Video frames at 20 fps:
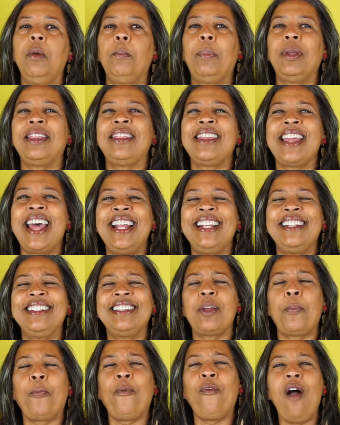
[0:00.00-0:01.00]
but
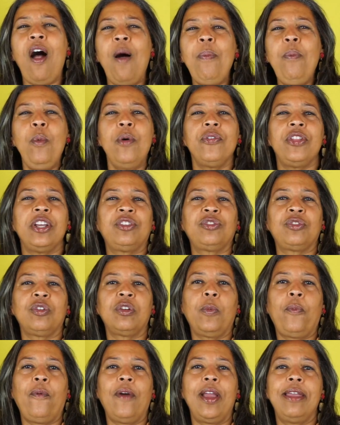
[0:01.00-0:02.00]
that the problem with
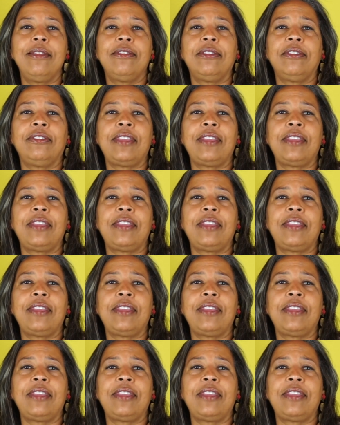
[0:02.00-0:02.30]
external praise